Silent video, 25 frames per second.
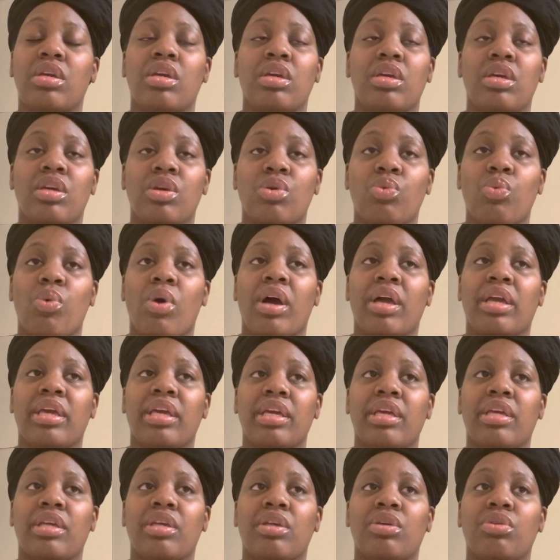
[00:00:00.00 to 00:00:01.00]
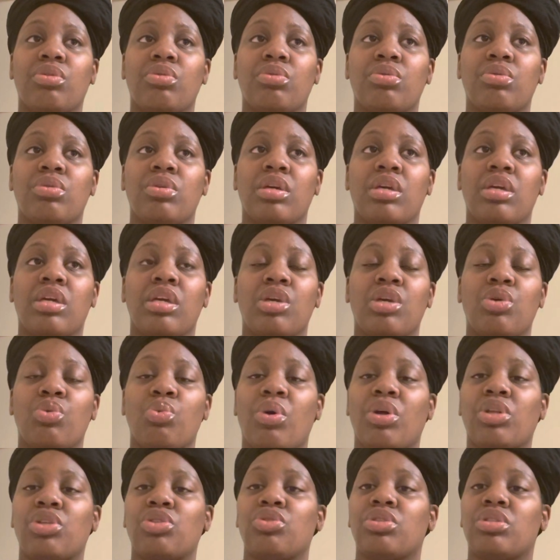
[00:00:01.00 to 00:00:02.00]
He wants to hear you. He
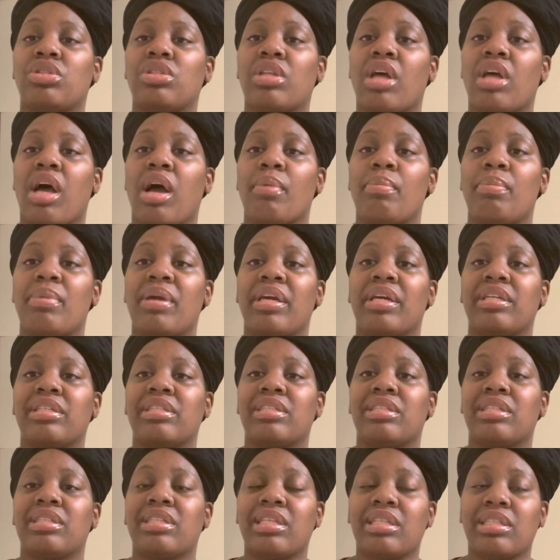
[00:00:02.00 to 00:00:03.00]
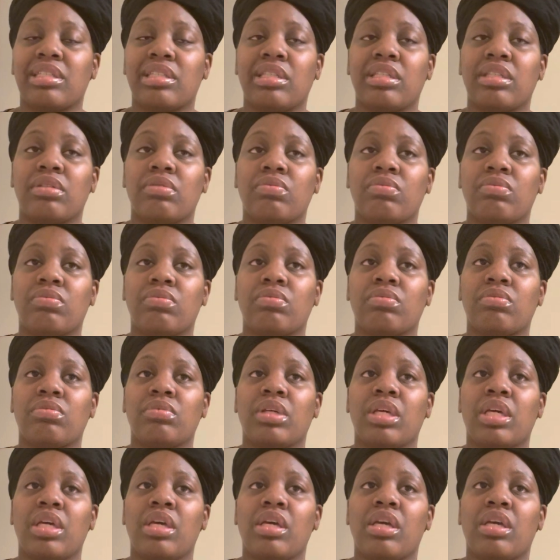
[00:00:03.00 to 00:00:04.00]
wants you to start being consistent
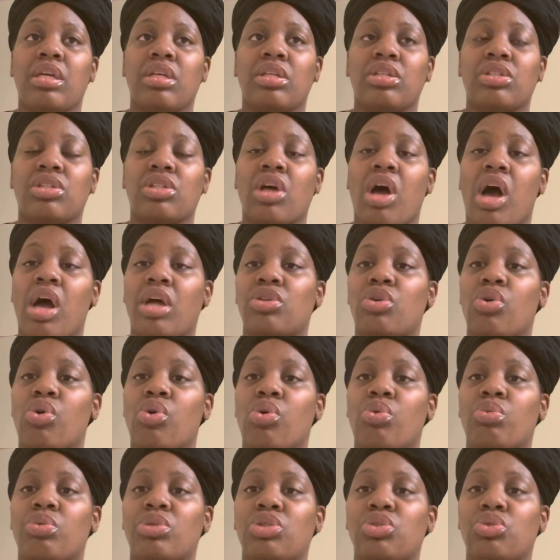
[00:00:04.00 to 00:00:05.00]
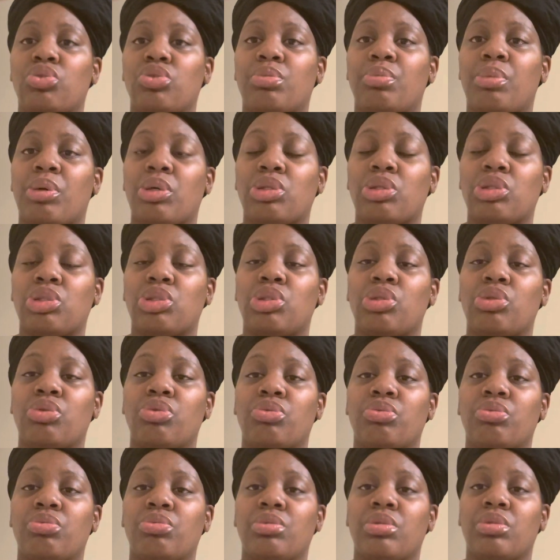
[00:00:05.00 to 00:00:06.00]
and start doing what you're supposed to
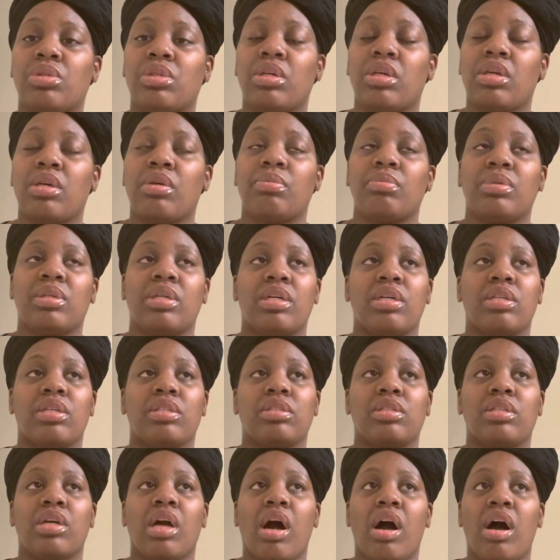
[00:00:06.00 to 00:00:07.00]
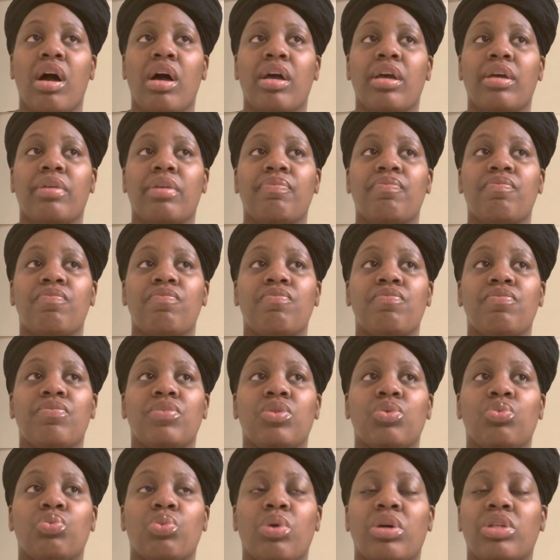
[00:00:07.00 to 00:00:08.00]
do, because God
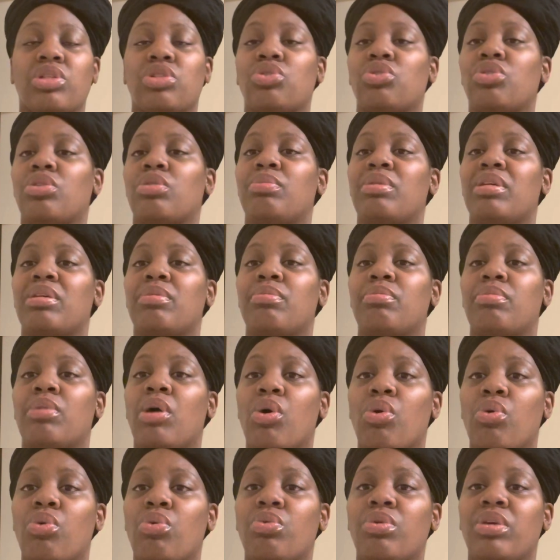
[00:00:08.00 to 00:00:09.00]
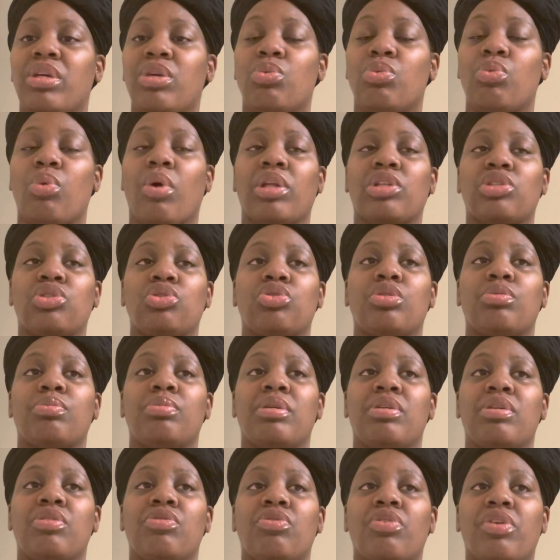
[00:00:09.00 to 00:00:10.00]
wants you to be bold. He wants you to
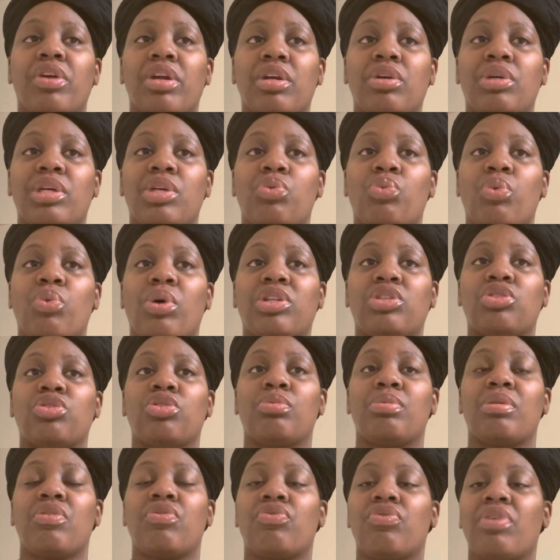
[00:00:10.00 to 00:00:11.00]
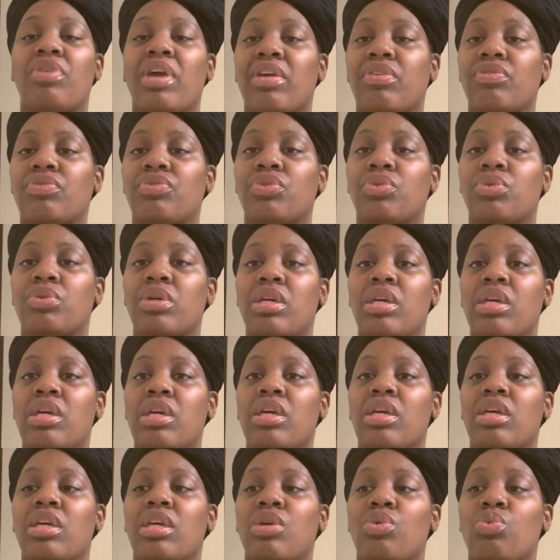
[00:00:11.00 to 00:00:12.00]
be real. He wants you to be faithful.
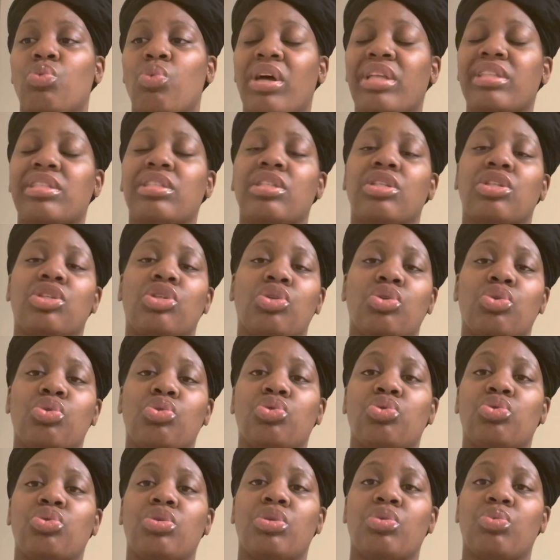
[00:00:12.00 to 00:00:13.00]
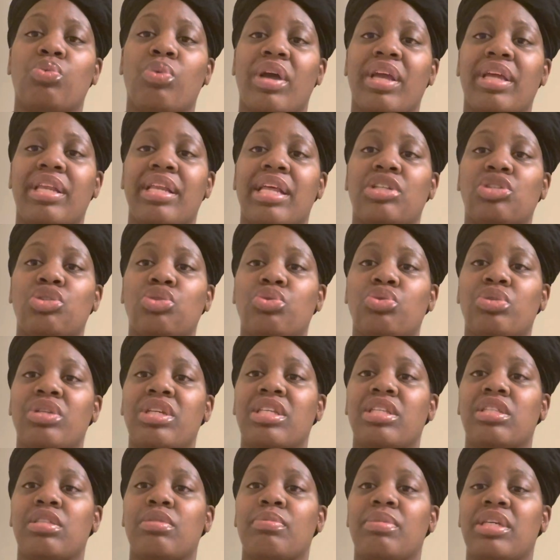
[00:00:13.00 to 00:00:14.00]
He wants to use you the way that you
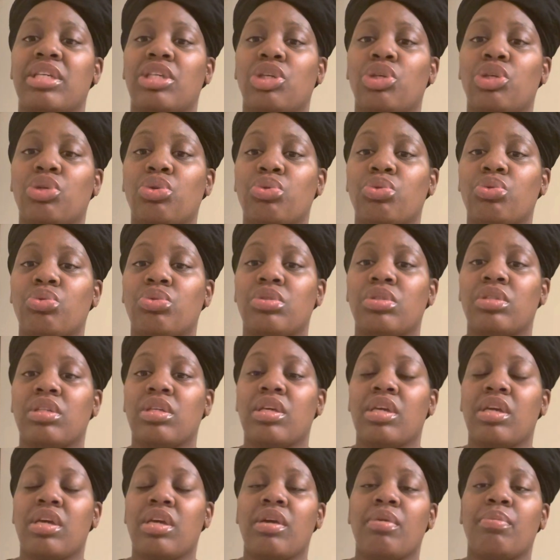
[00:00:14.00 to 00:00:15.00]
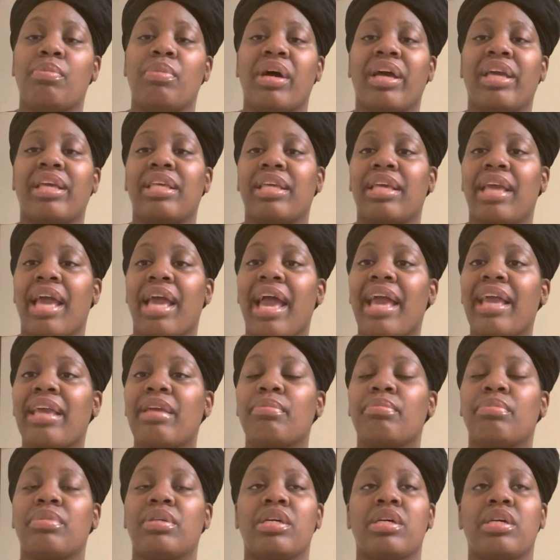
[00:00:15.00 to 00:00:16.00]
need to be used. But he
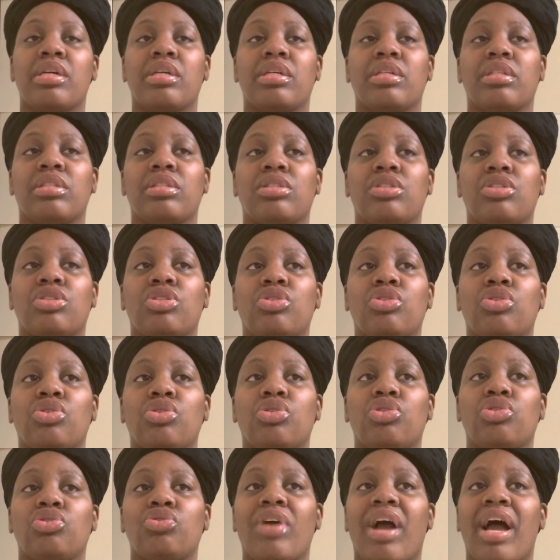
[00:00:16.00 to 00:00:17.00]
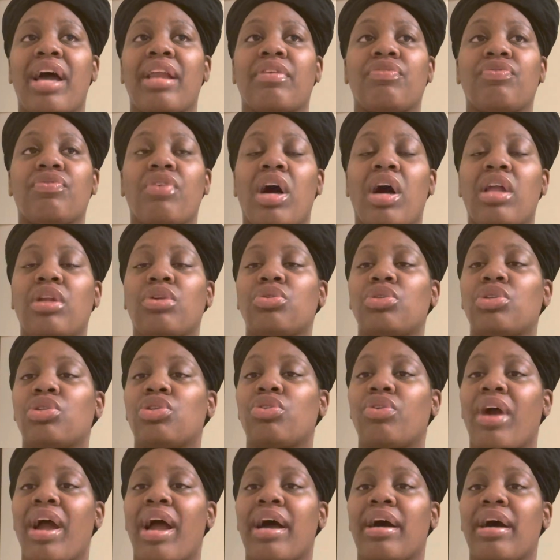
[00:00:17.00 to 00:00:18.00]
can't, because you're trying to follow the
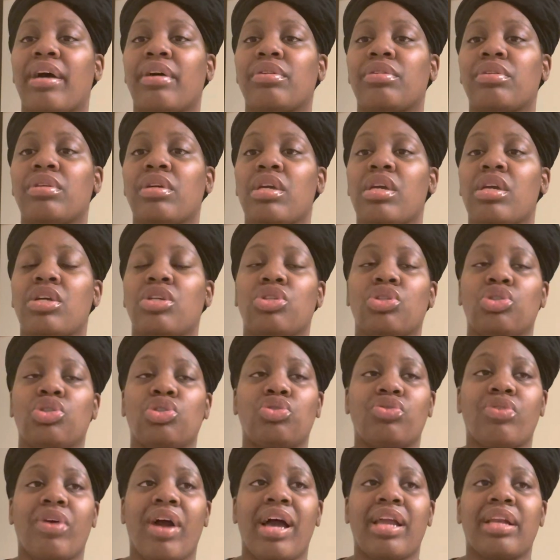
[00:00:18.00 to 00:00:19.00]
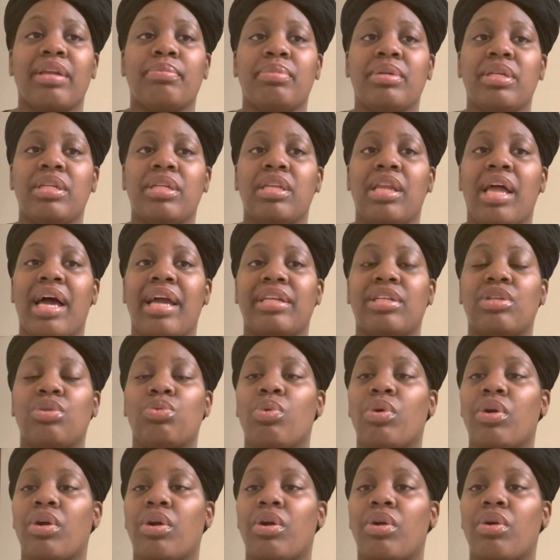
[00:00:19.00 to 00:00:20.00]
crowd. You're trying to be like the
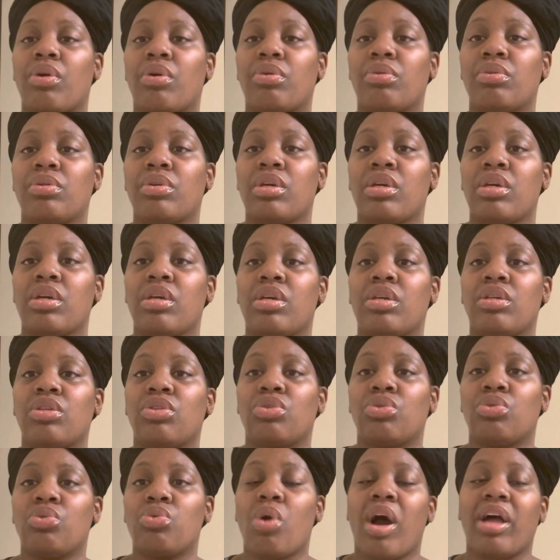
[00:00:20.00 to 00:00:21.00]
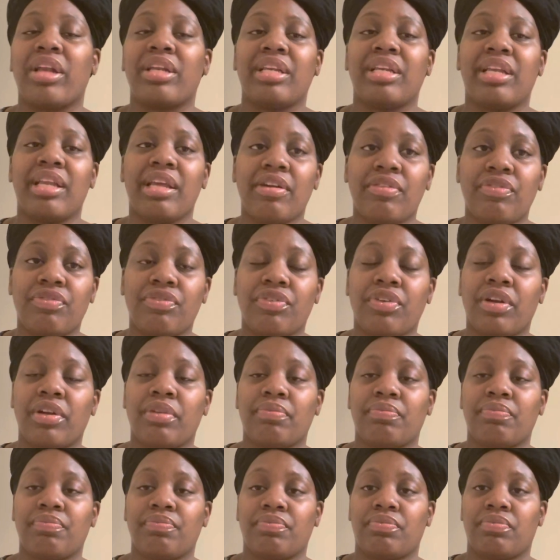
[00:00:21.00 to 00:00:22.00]
world. You are
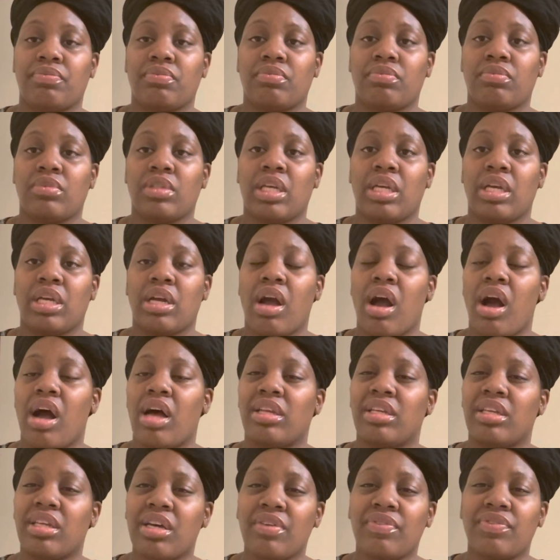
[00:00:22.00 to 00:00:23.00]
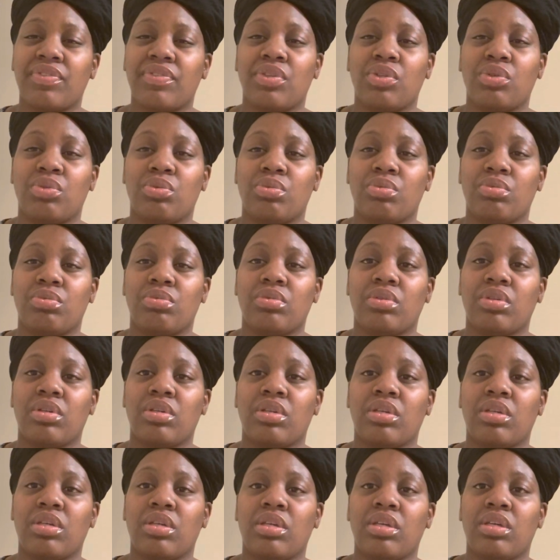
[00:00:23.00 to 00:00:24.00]
different. And God love you.
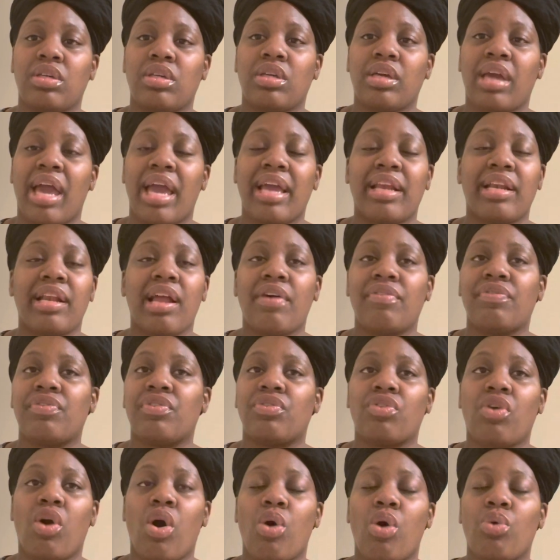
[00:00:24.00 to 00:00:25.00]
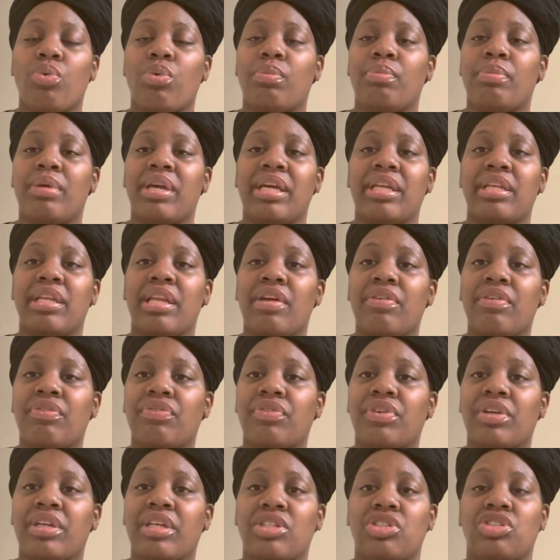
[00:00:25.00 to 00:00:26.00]
Ain't nothing wrong with being
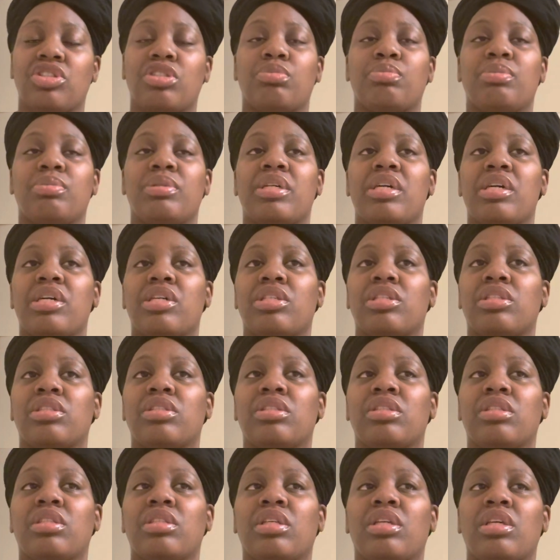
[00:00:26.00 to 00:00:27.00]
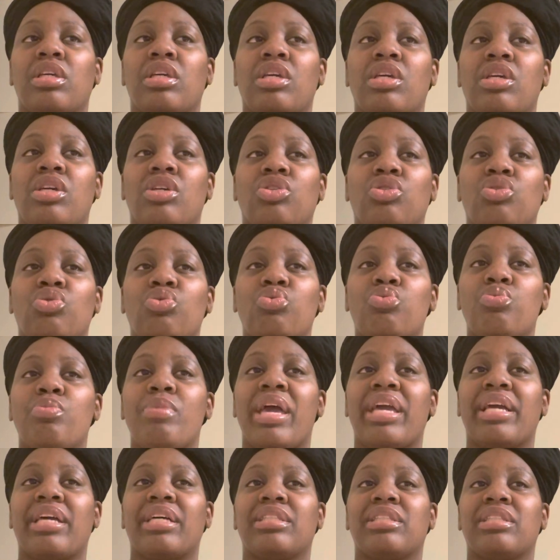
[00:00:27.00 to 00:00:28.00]
different. It's just because you
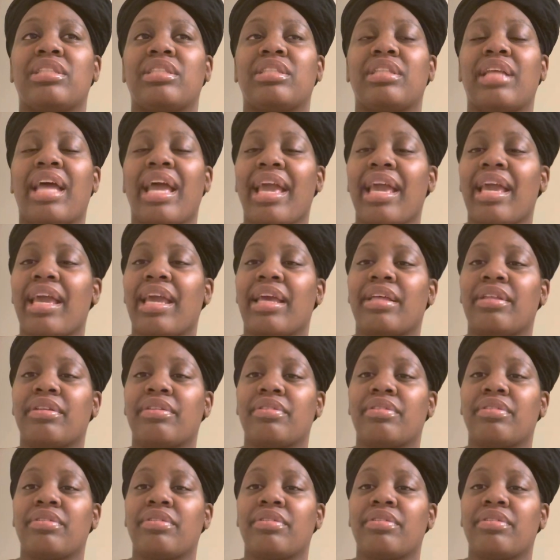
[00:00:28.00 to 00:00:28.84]
make a stand.